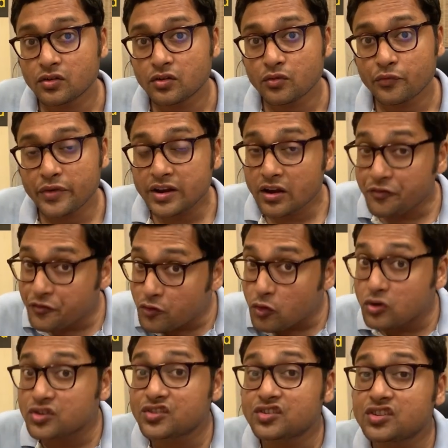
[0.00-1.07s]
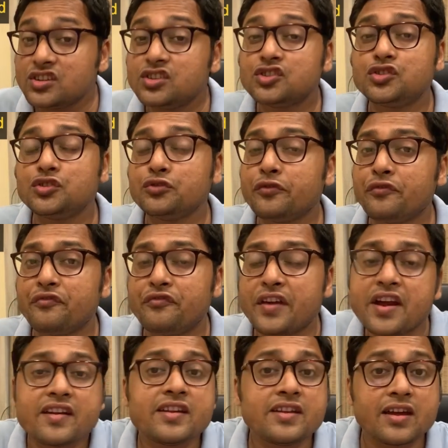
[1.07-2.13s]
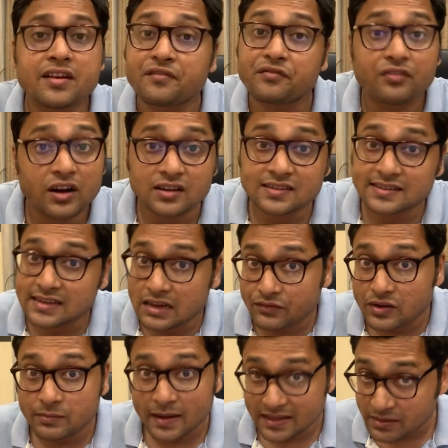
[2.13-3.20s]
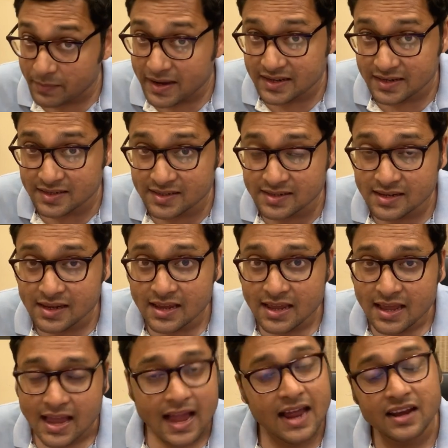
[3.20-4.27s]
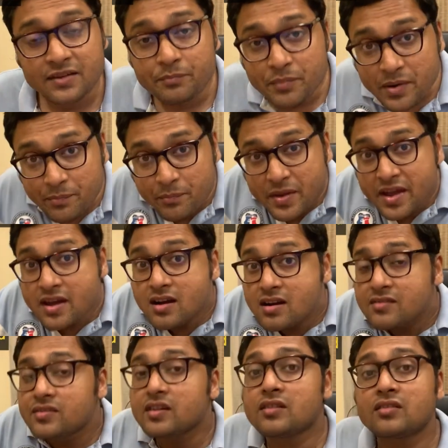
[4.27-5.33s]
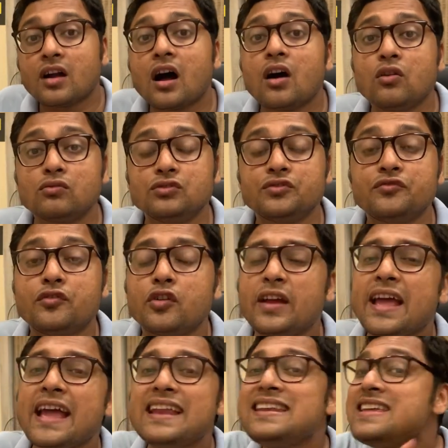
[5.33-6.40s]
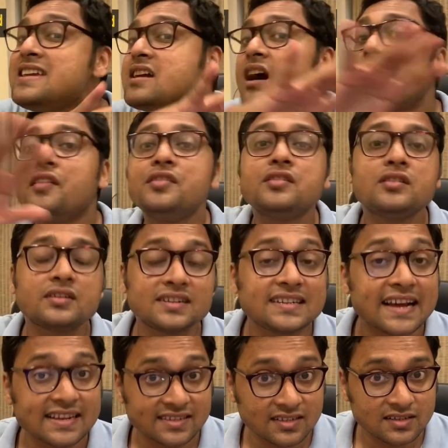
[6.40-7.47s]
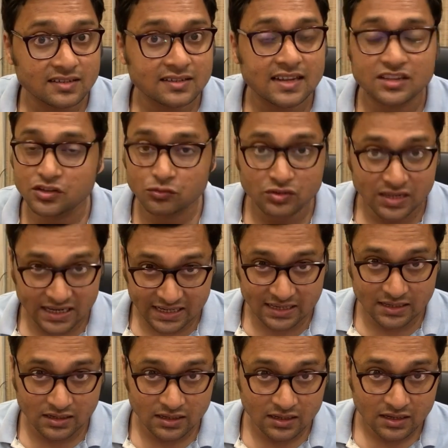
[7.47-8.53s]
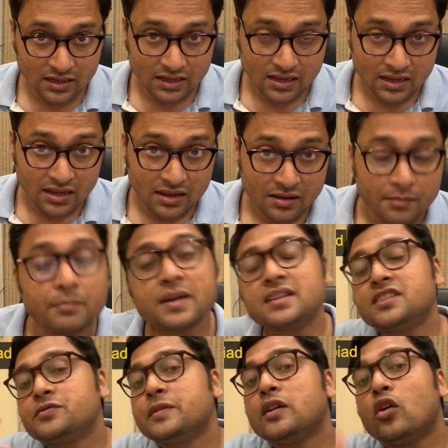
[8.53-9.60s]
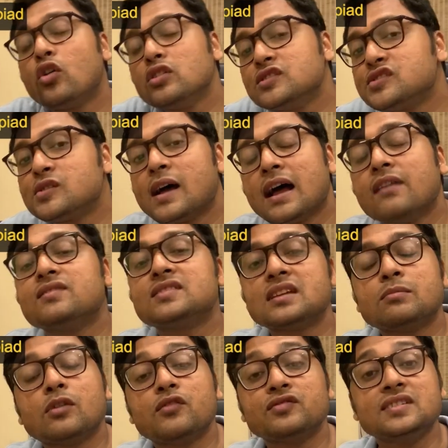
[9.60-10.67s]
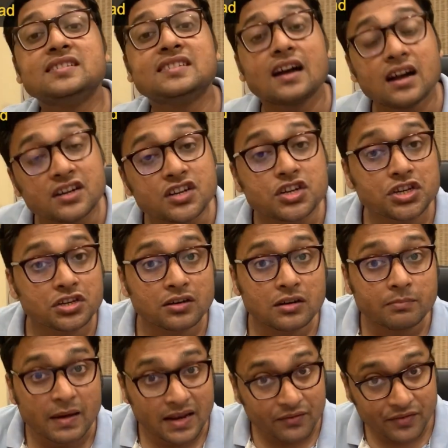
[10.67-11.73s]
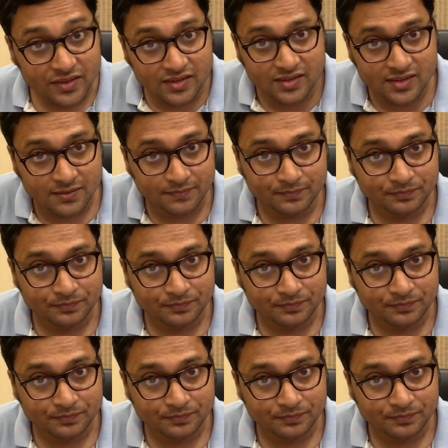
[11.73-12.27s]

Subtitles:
will of course teach you very advanced level mathematics and prepare the ground for any other test that you take. But it will also have some of these additional benefits.